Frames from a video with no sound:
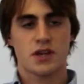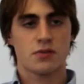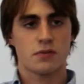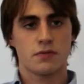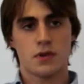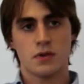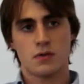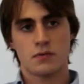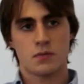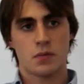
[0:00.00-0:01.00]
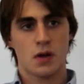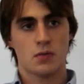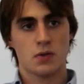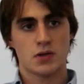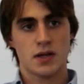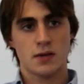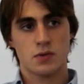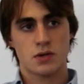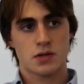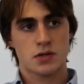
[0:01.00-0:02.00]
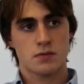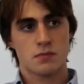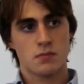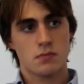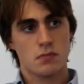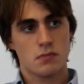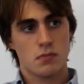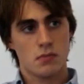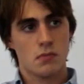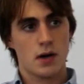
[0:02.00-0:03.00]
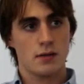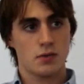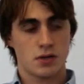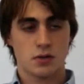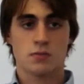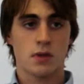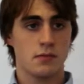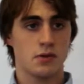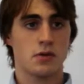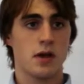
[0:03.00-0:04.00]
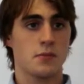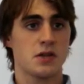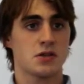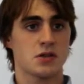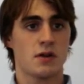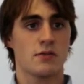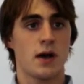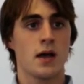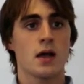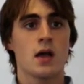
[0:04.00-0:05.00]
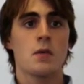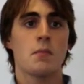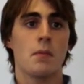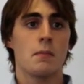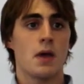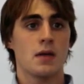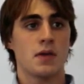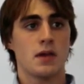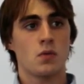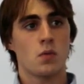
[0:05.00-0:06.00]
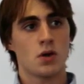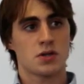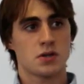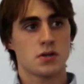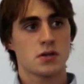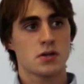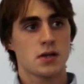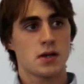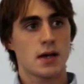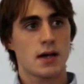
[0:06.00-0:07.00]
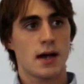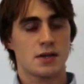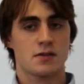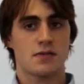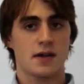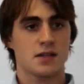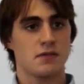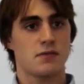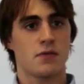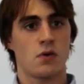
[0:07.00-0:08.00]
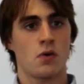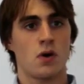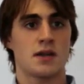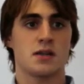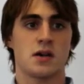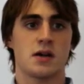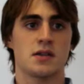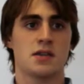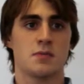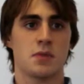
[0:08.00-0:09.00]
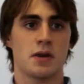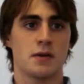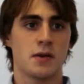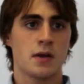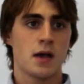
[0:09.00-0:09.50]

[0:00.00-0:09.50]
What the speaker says: general view of the Plone was it was a great piece of software, but maybe it wasn't as effective for a design discipline.